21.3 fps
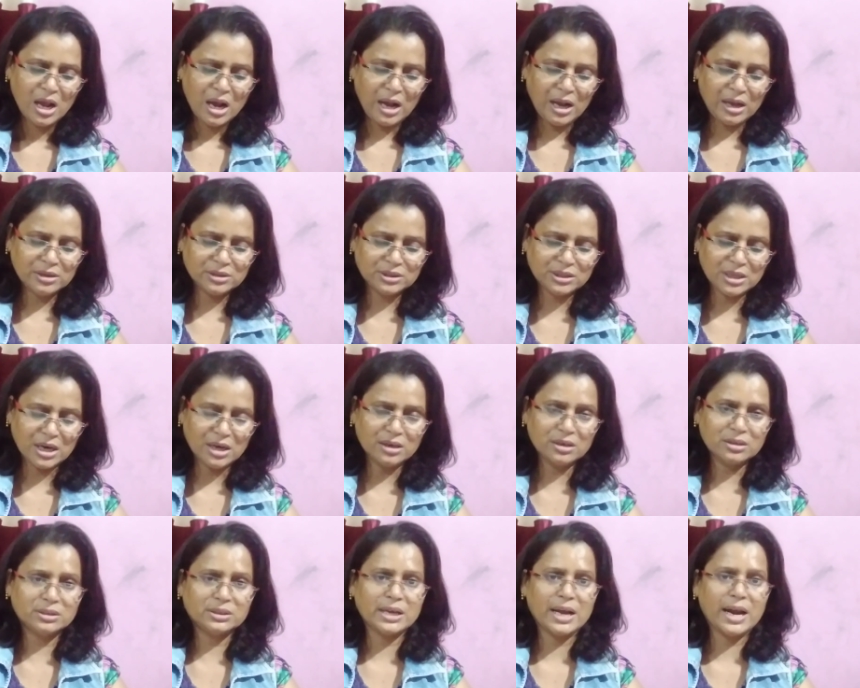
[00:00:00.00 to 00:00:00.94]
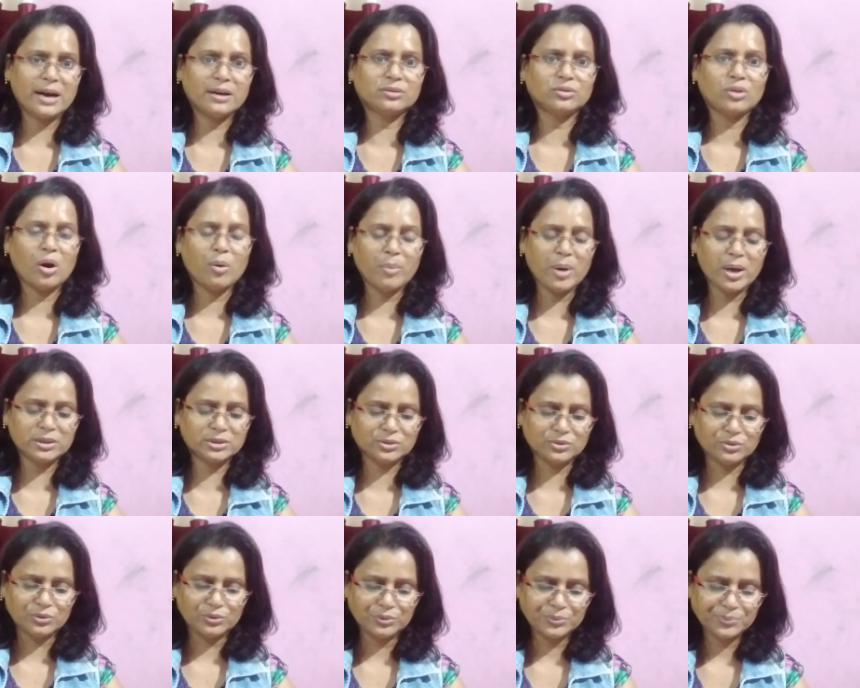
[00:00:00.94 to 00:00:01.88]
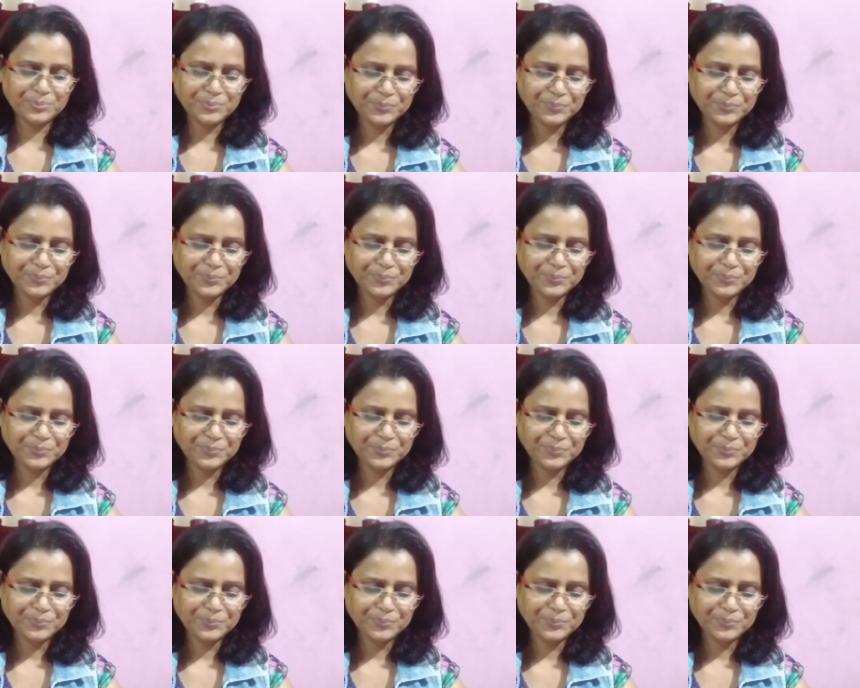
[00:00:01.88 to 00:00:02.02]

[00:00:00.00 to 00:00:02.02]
Answer Sir Thomas Roe.